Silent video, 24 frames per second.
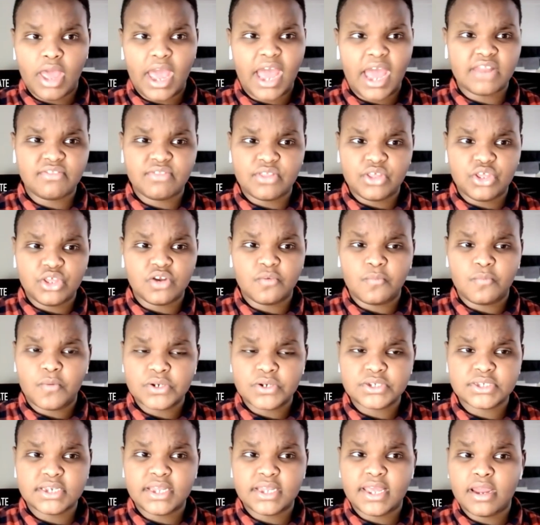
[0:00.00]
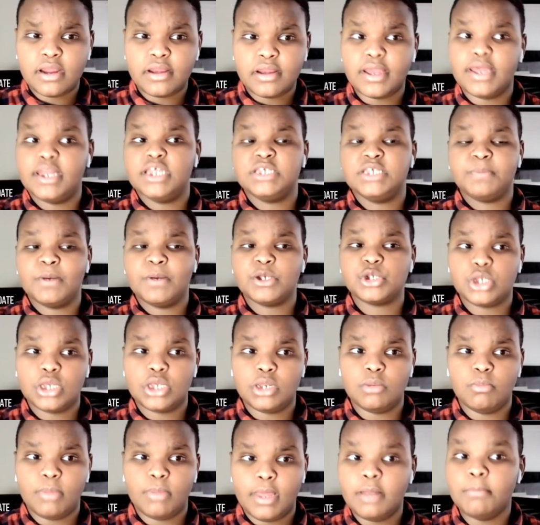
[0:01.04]
at the university area, and
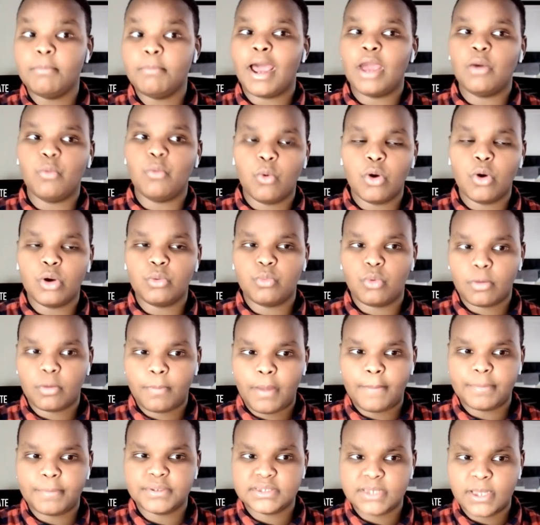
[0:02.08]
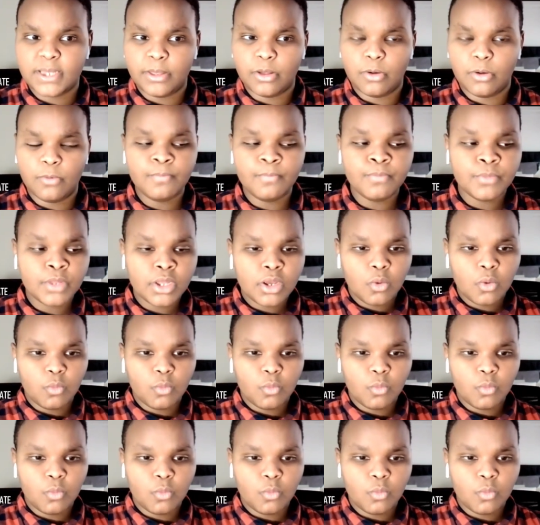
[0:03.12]
especially in, in my ward, Ward Papastew.